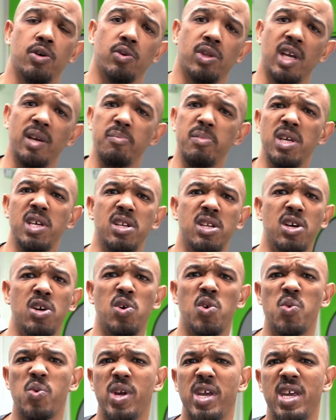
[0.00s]
Let me
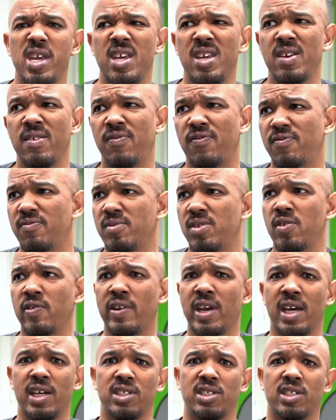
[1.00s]
know if you
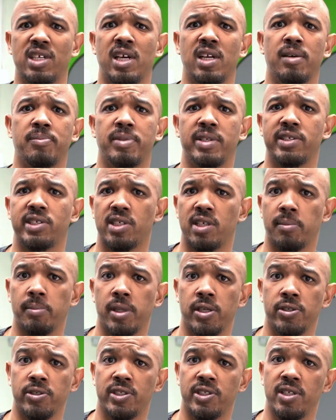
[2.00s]
got a setup that's
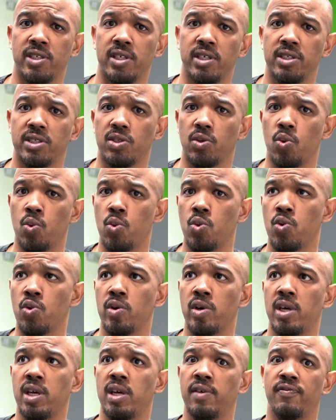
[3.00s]
similar to this,
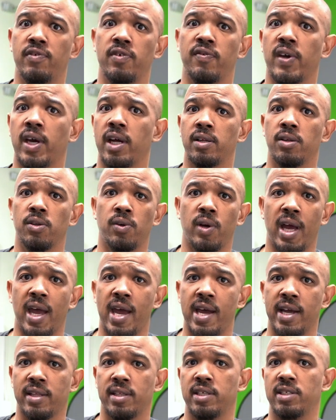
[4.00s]
or if you've little
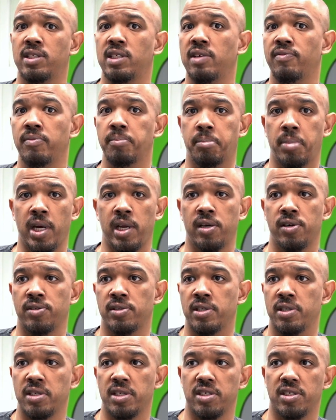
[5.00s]
hack that's even better
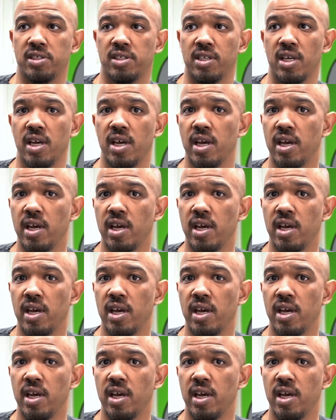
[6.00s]
than this.